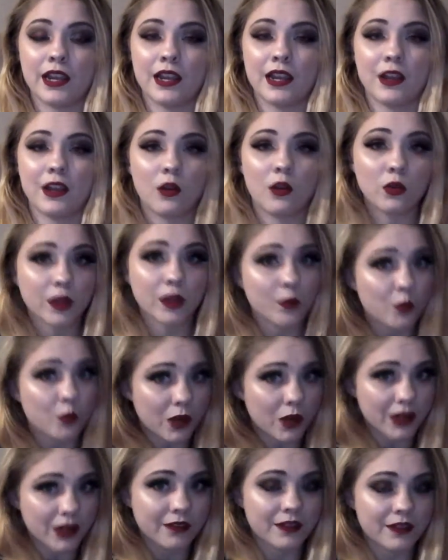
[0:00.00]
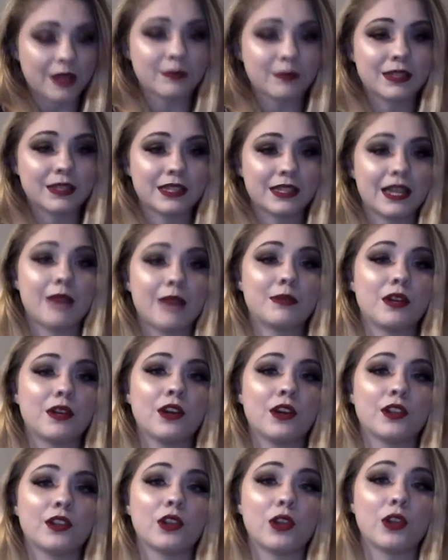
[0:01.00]
and only one of them slept
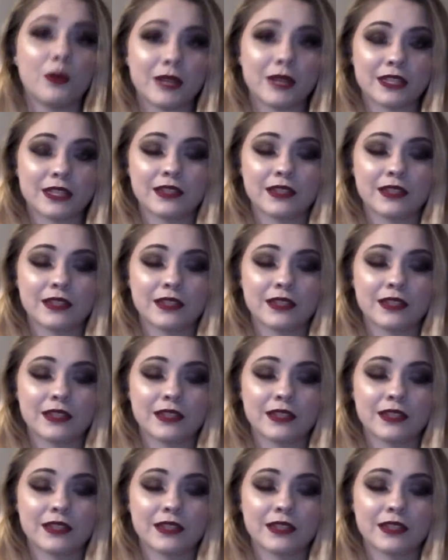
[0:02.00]
on the lowest